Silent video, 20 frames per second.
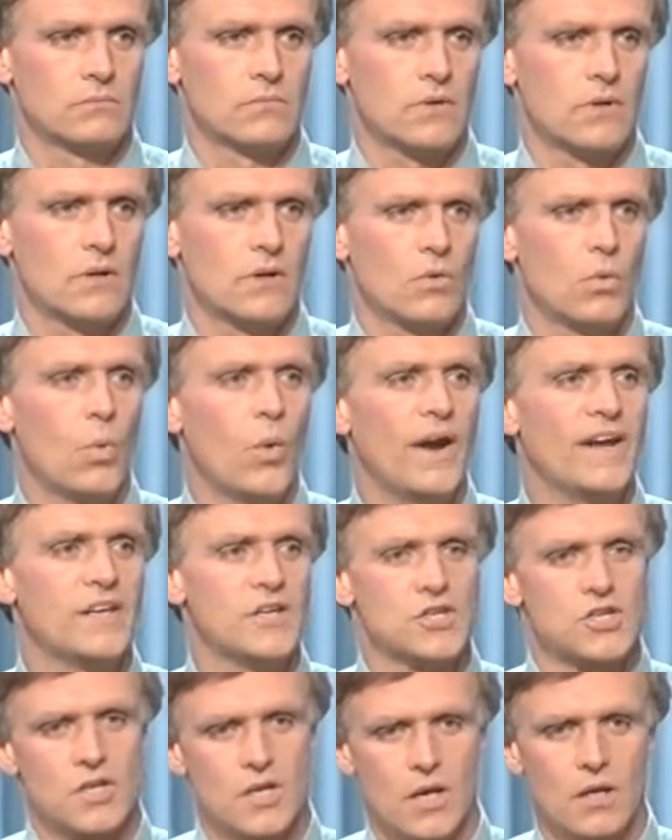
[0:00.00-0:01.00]
a
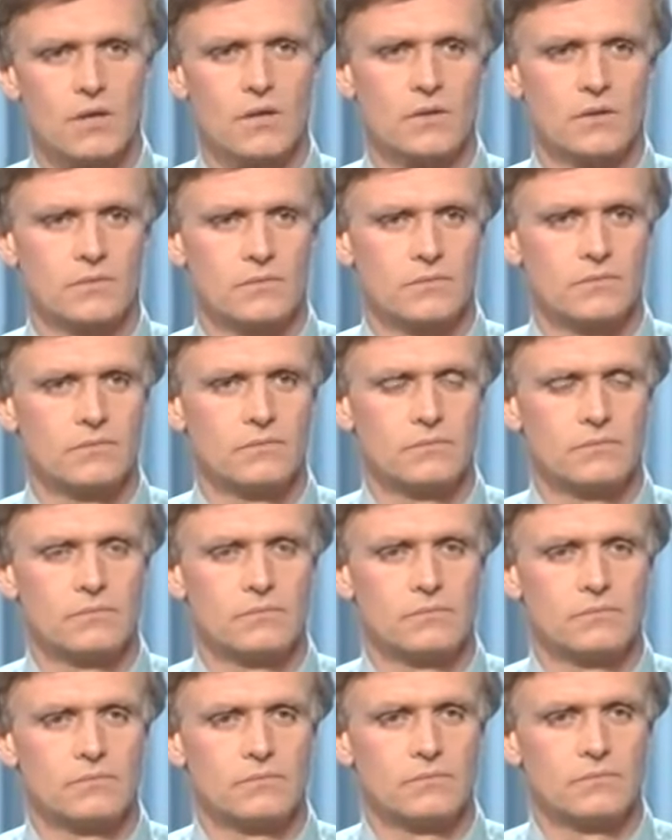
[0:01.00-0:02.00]
whitish color,
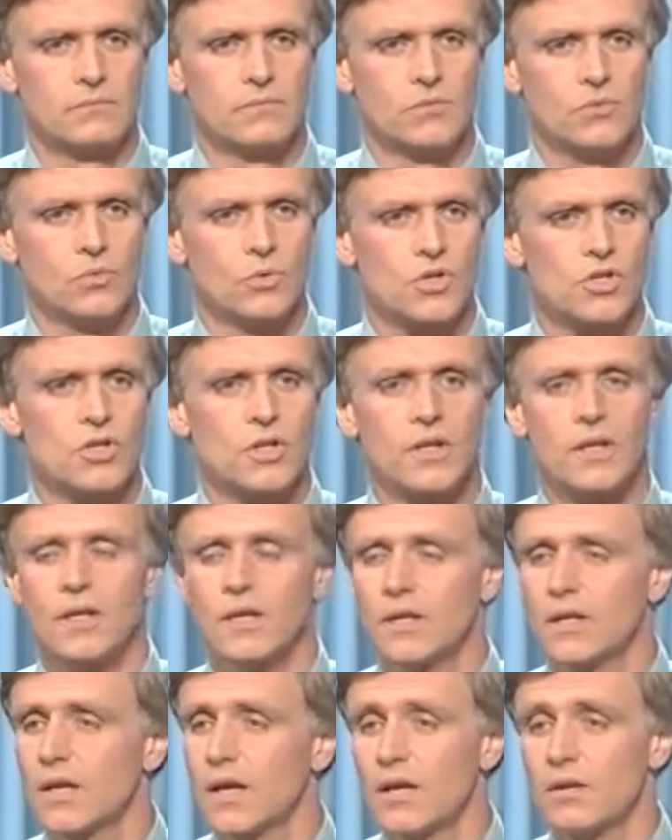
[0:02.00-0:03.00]
which can
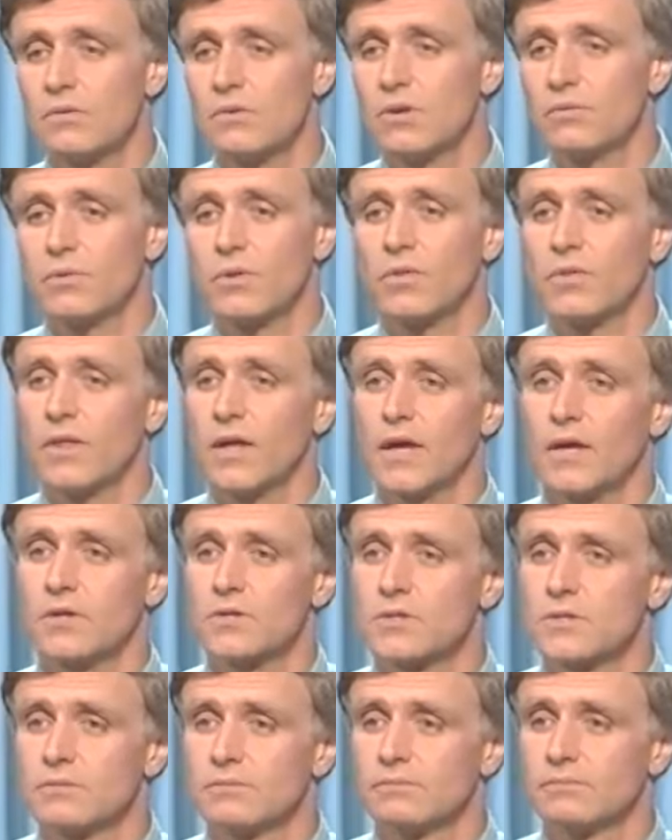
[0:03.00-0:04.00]
indicate different
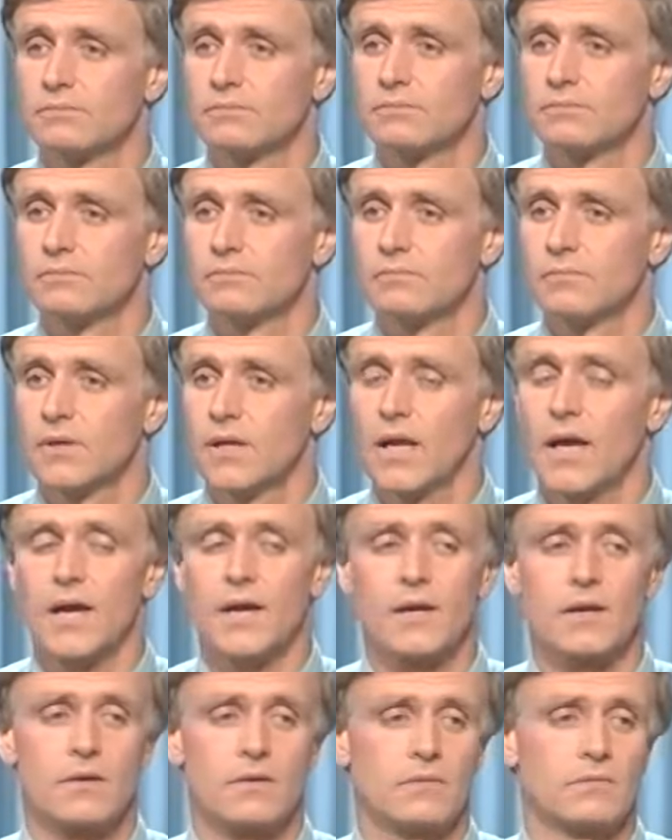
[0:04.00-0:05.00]
things,
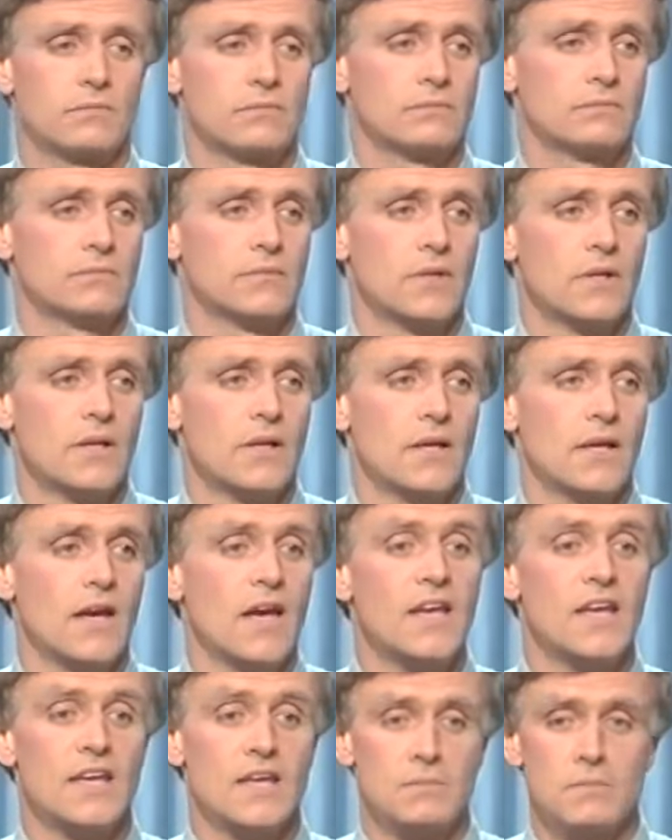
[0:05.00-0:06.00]
like
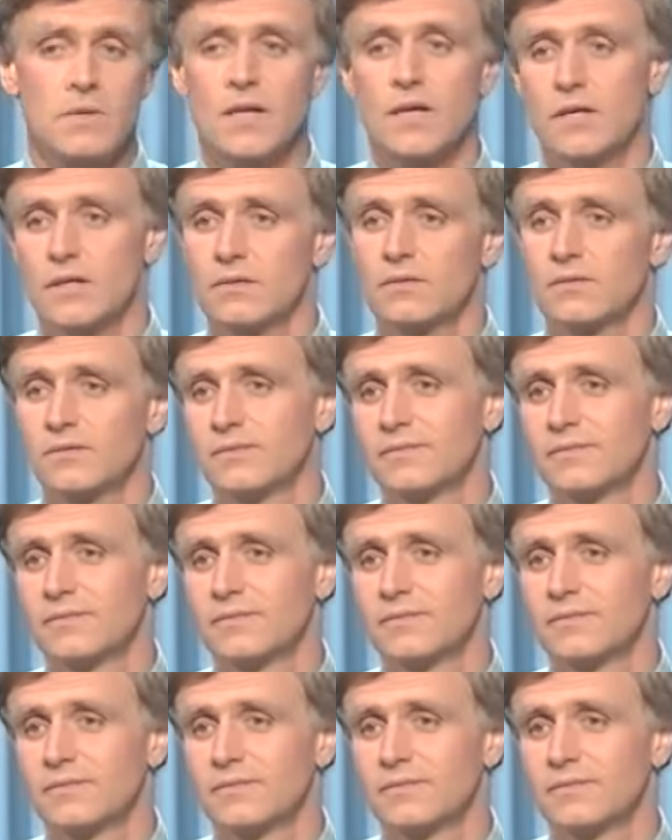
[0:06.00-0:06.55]
anemia,